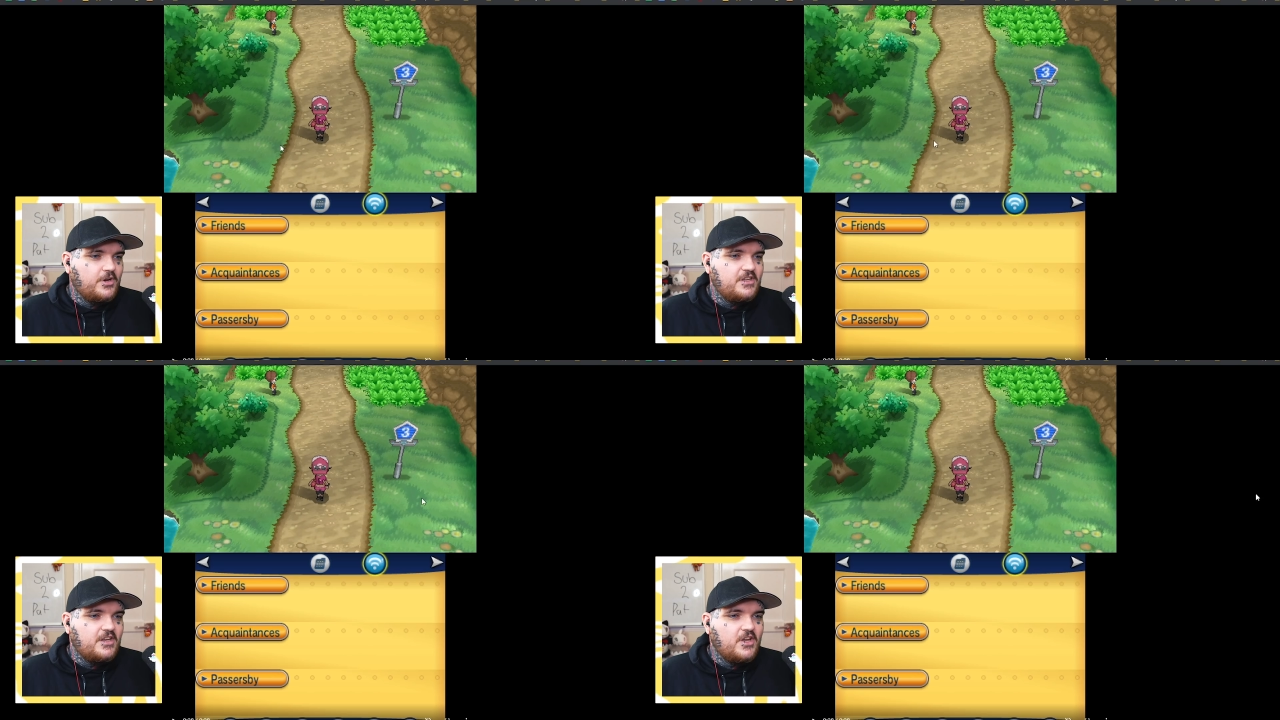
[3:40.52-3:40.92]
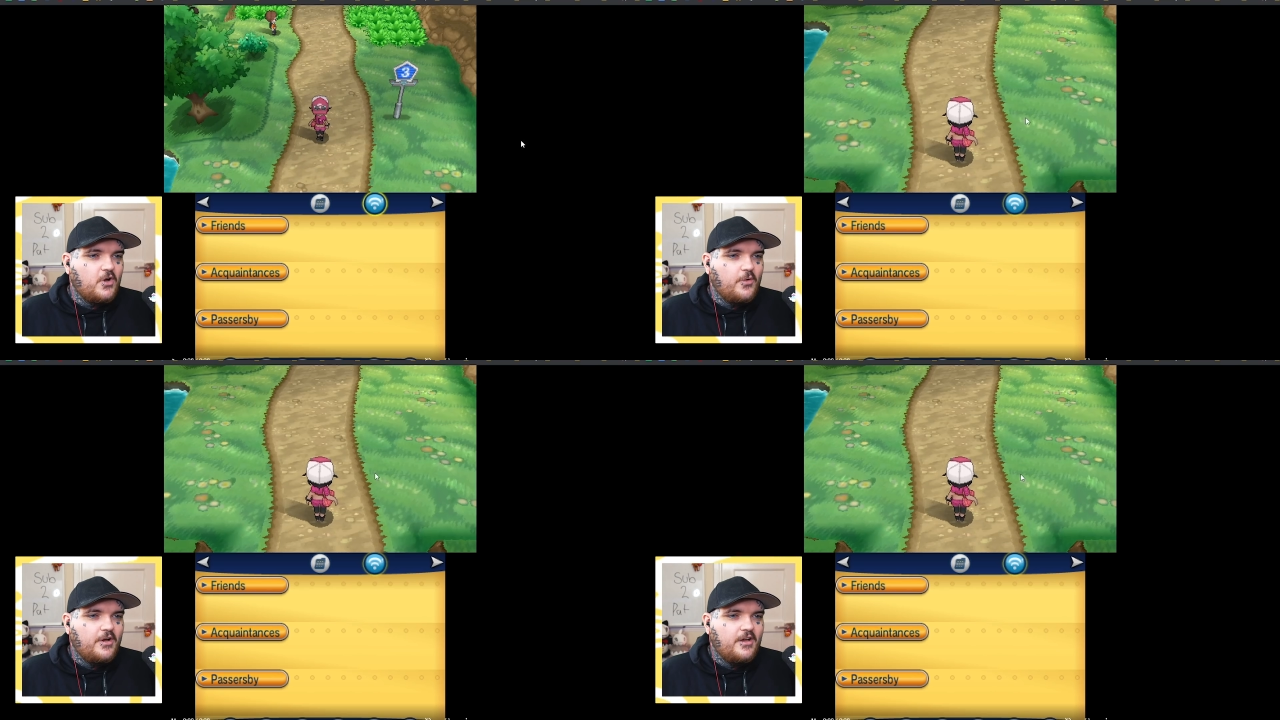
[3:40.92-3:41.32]
what do you
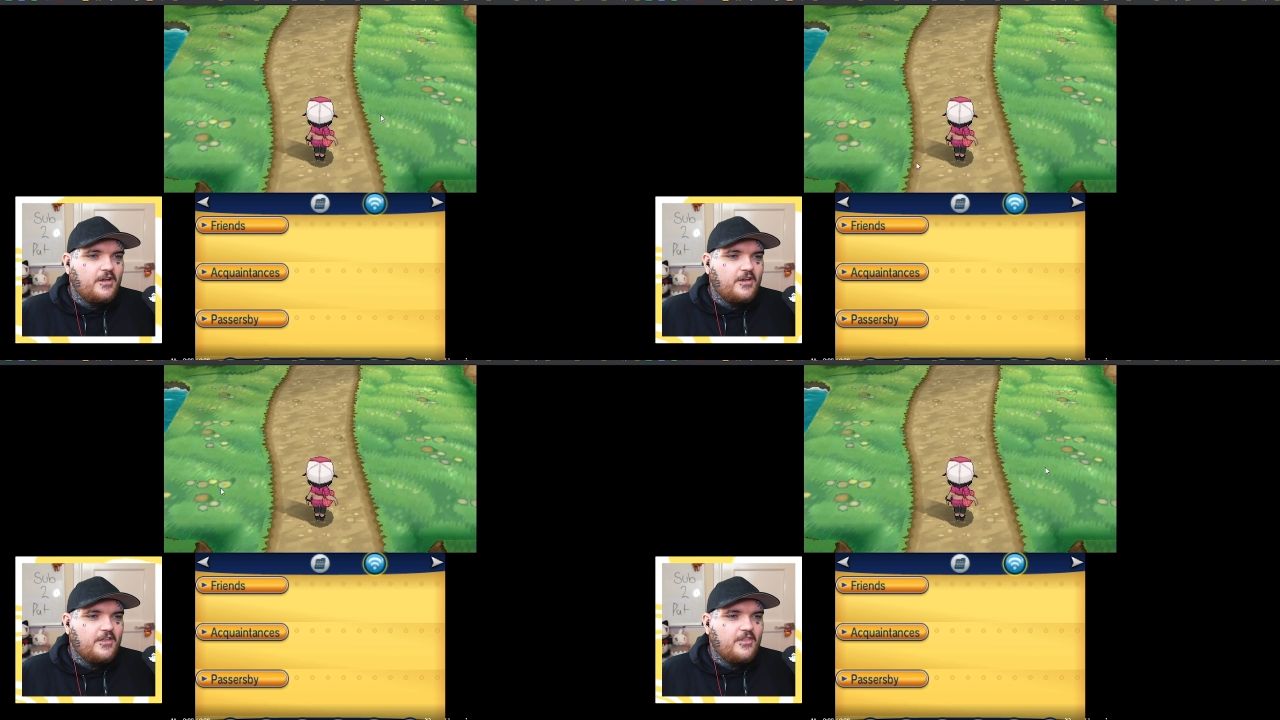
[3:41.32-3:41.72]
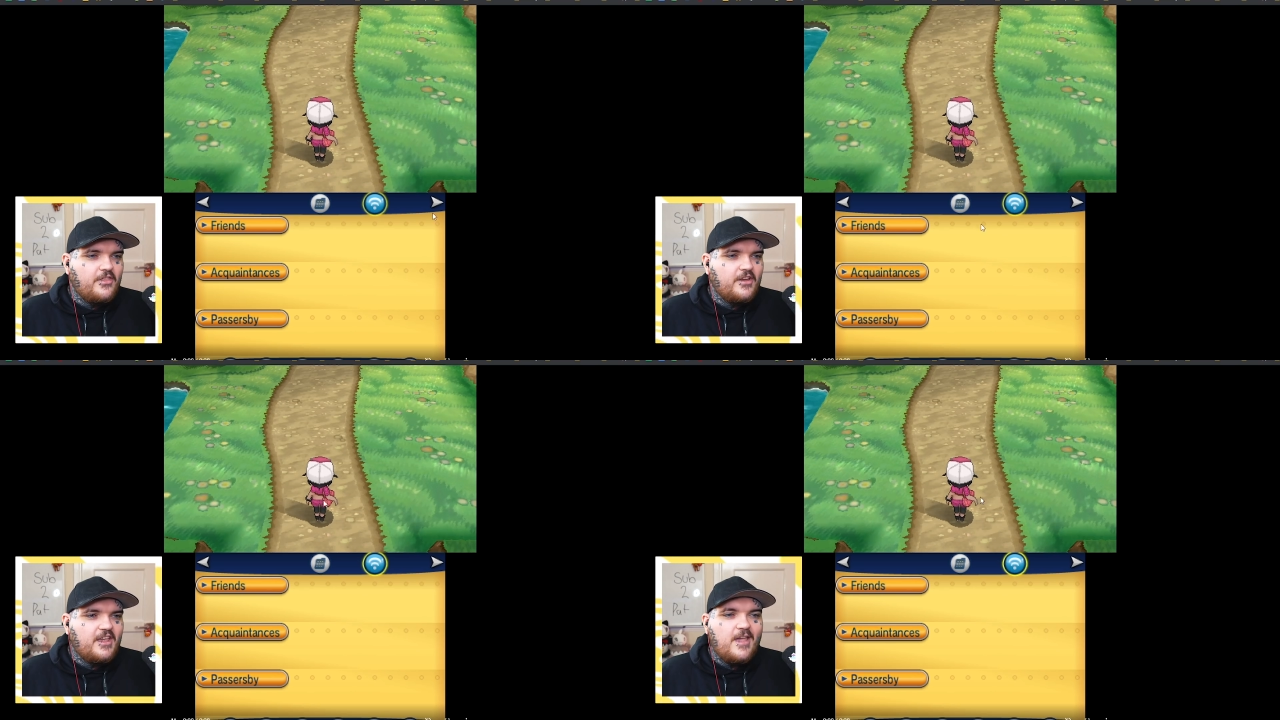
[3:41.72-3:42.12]
know?
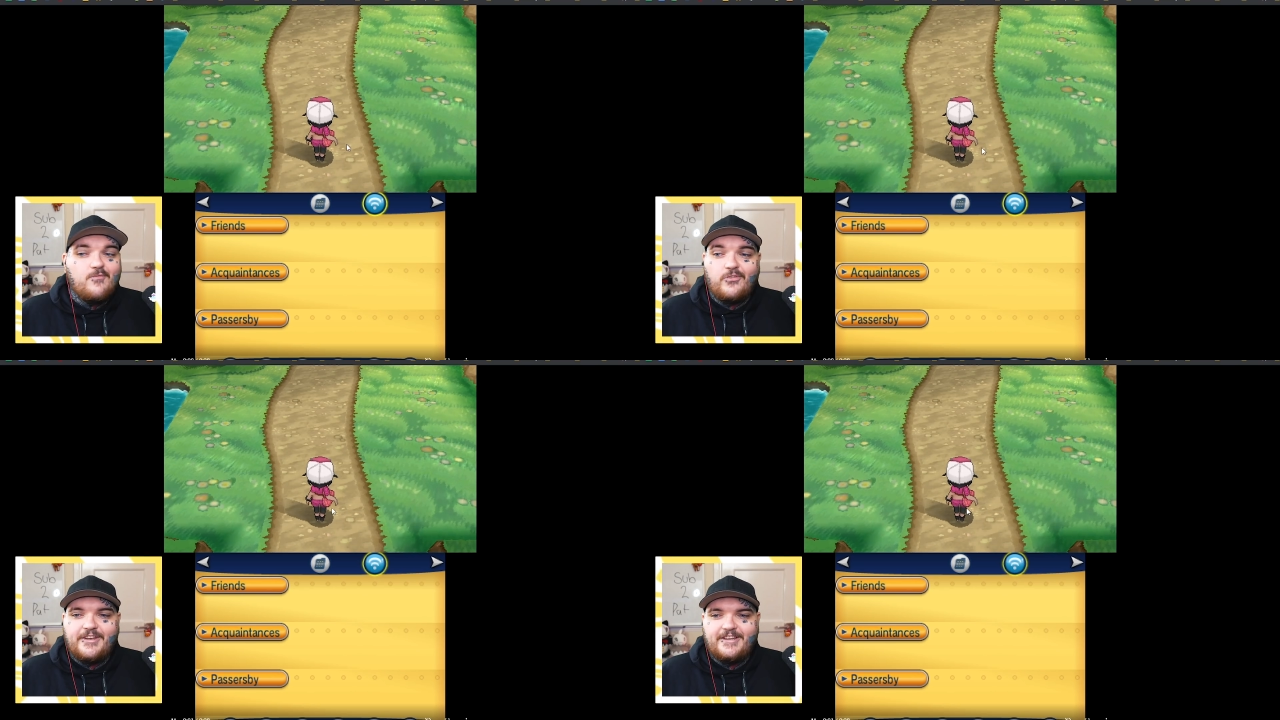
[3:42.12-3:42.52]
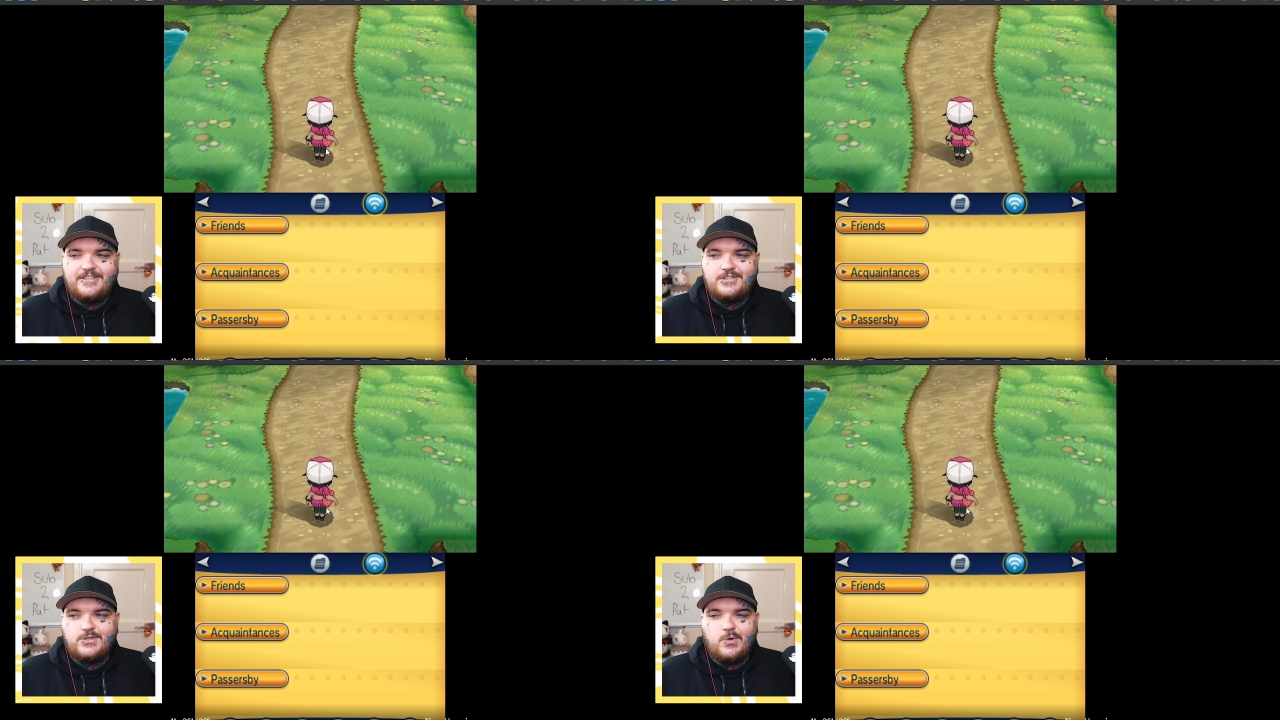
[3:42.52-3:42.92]
The game
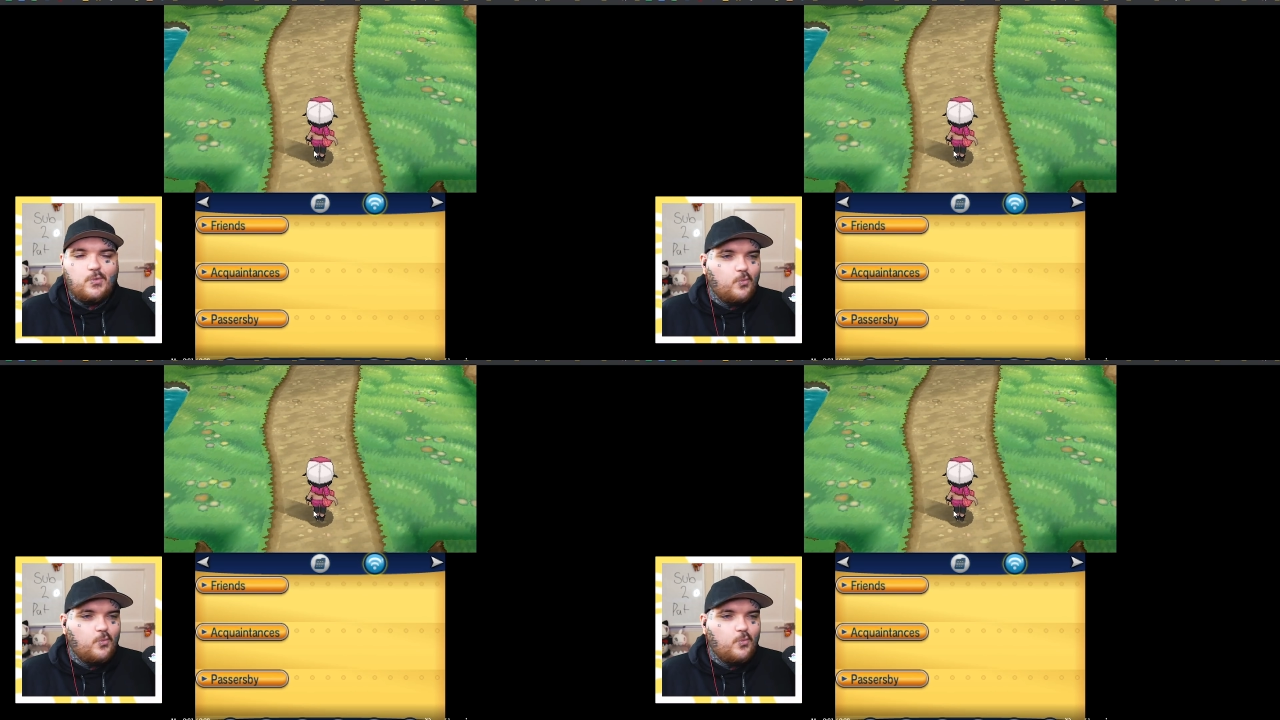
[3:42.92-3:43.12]
footage